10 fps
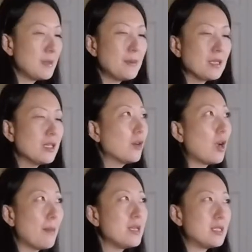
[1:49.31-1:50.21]
Typically
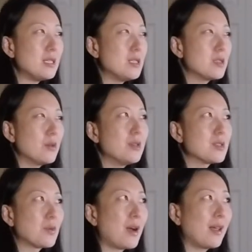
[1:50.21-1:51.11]
around my T-zone
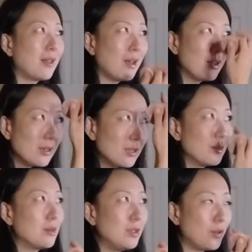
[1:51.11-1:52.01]
is where I get,
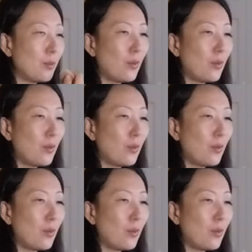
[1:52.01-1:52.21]
you know,